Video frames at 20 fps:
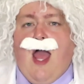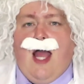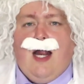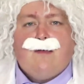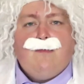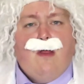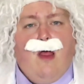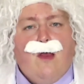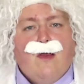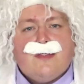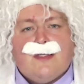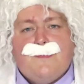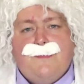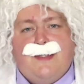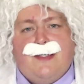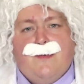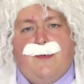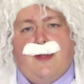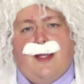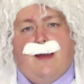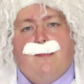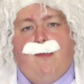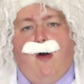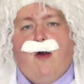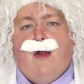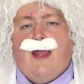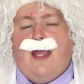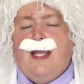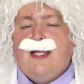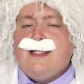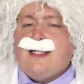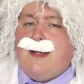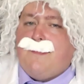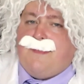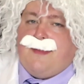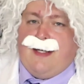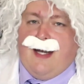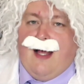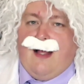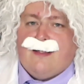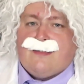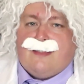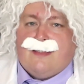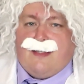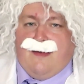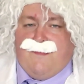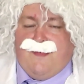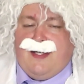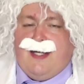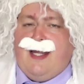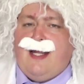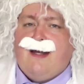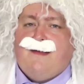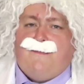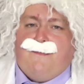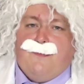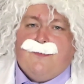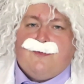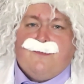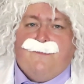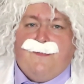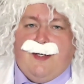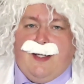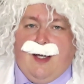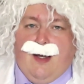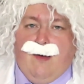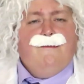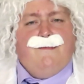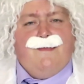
and we'll also be doing a more in-depth analysis of it in a future video.